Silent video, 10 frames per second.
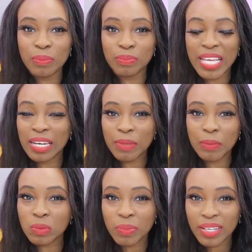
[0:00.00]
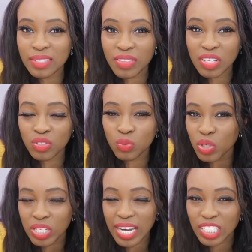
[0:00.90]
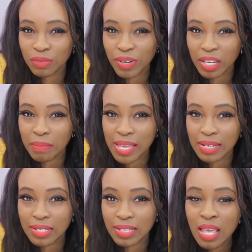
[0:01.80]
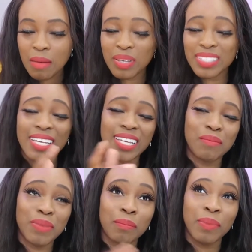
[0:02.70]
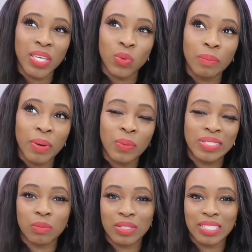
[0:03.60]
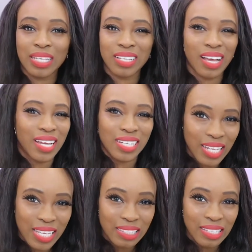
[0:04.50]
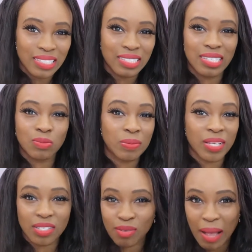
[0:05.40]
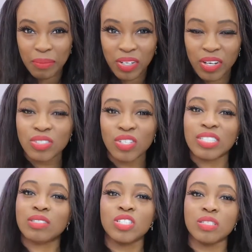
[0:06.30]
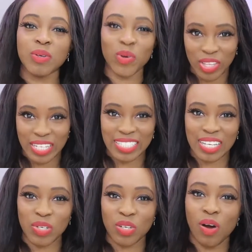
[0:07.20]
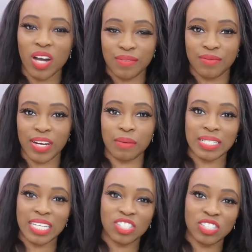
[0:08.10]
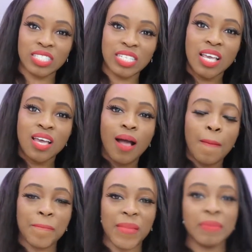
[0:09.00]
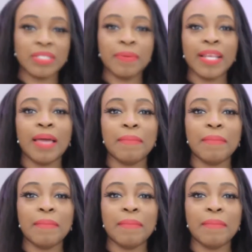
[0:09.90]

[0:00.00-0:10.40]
telling people to buy stuff that you wouldn't actually recommend, because that can come back and bite you in the butt when someone says, I didn't like this website's crap. So it's good to be authentic when you are giving recommendations. And it's a bit like